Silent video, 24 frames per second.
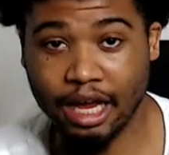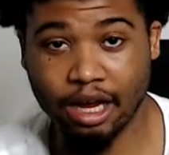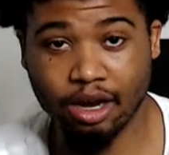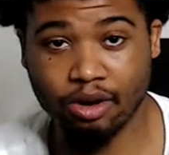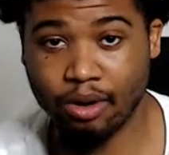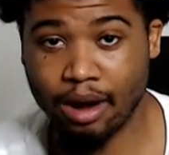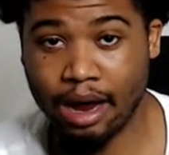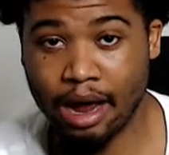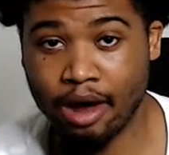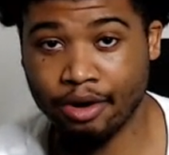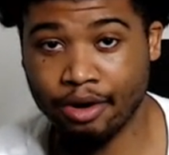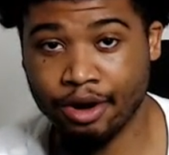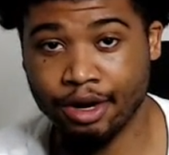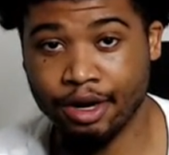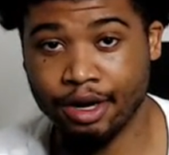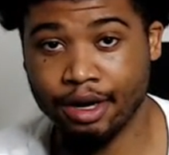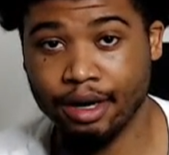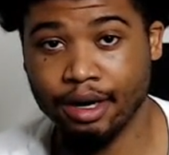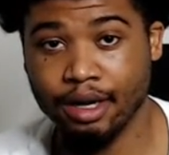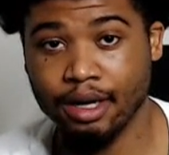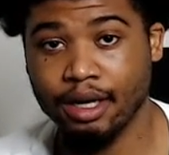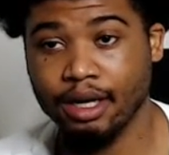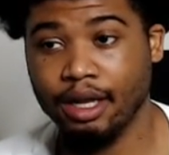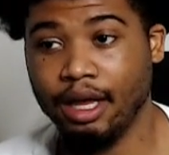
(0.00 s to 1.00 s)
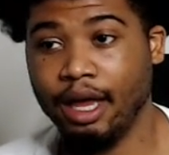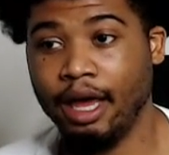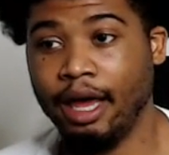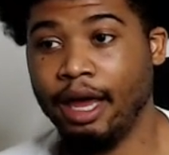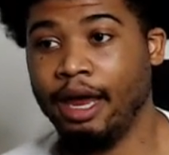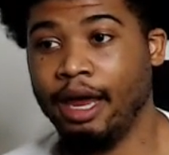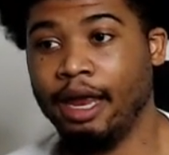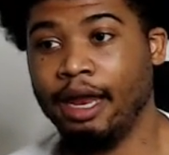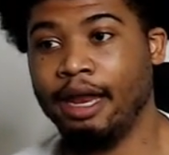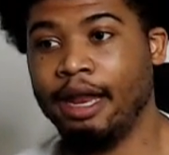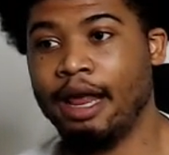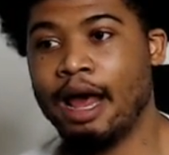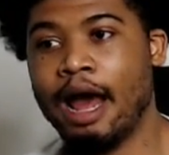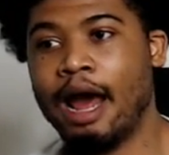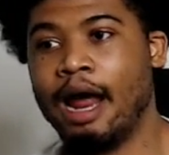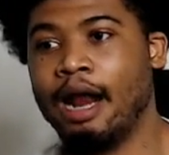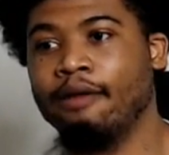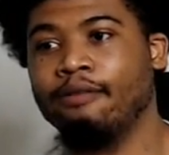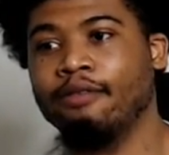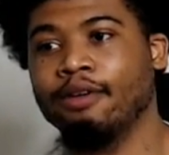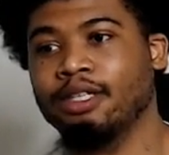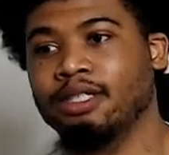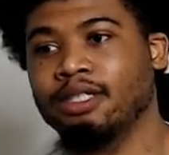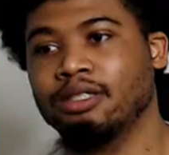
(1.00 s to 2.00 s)
Crowder, and I
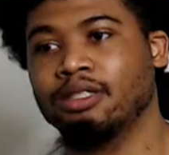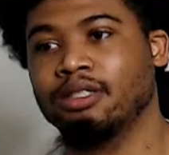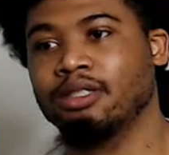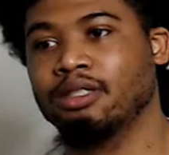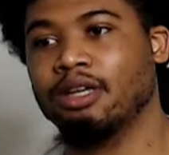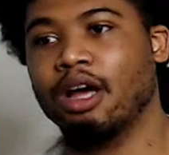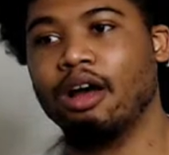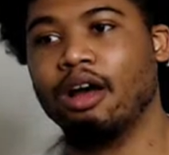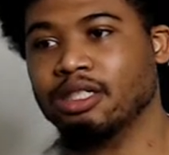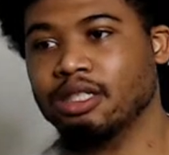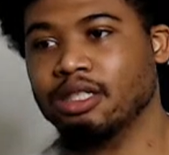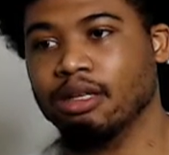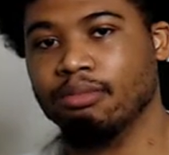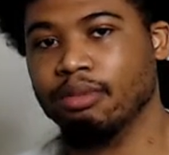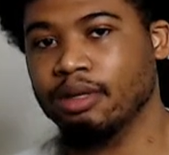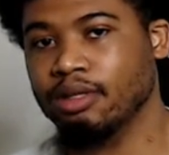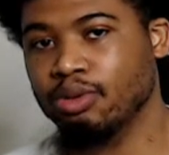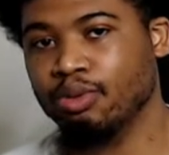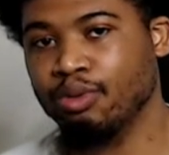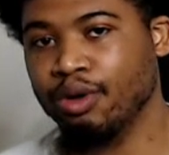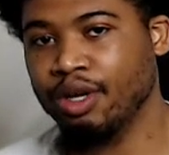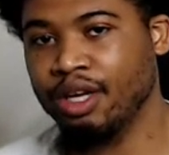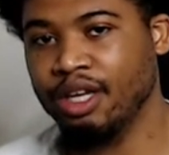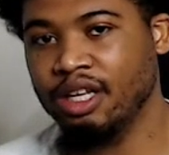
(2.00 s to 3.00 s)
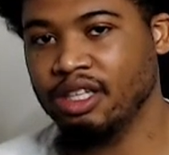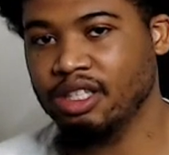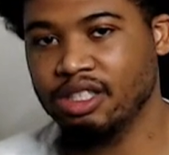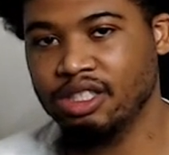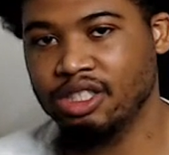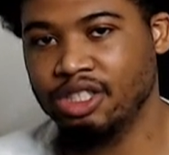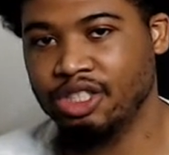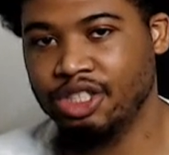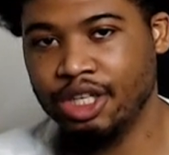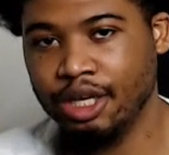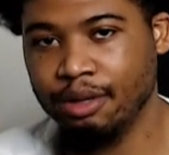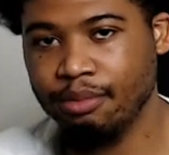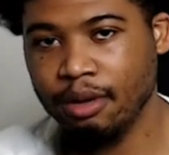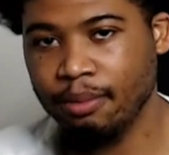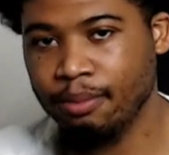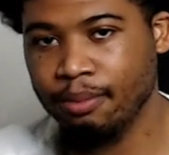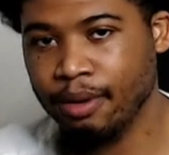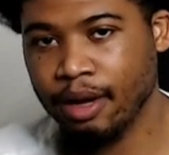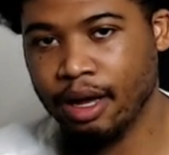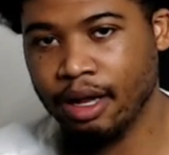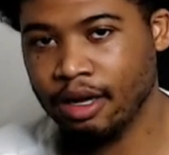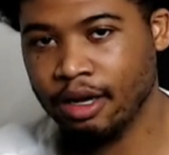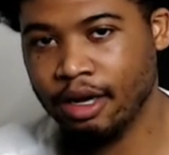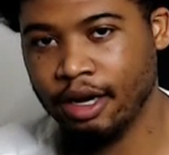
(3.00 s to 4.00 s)
would toss up between Jimmy
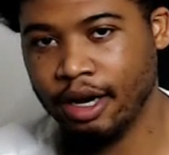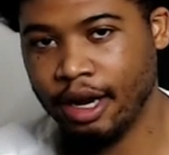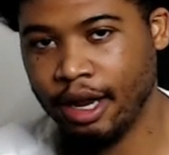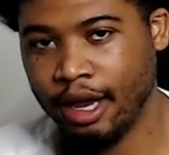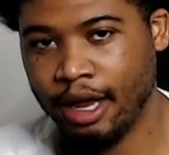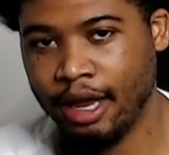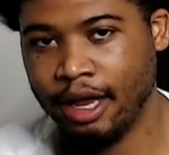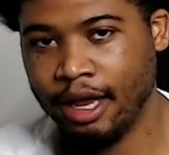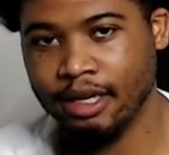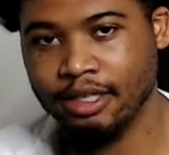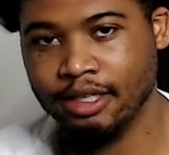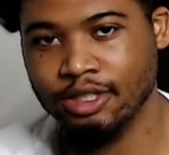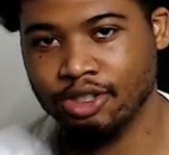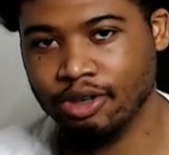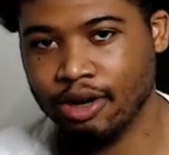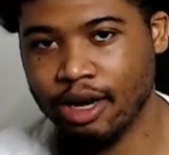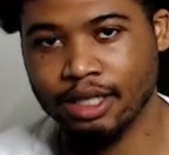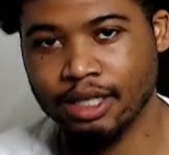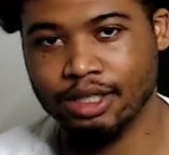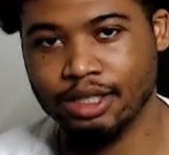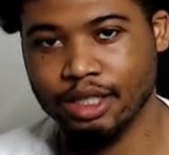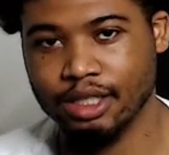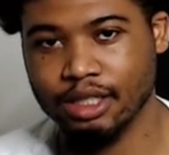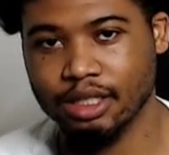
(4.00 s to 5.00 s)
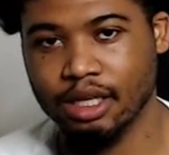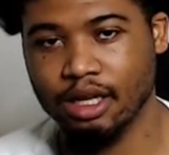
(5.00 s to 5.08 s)
Butler and Dragic.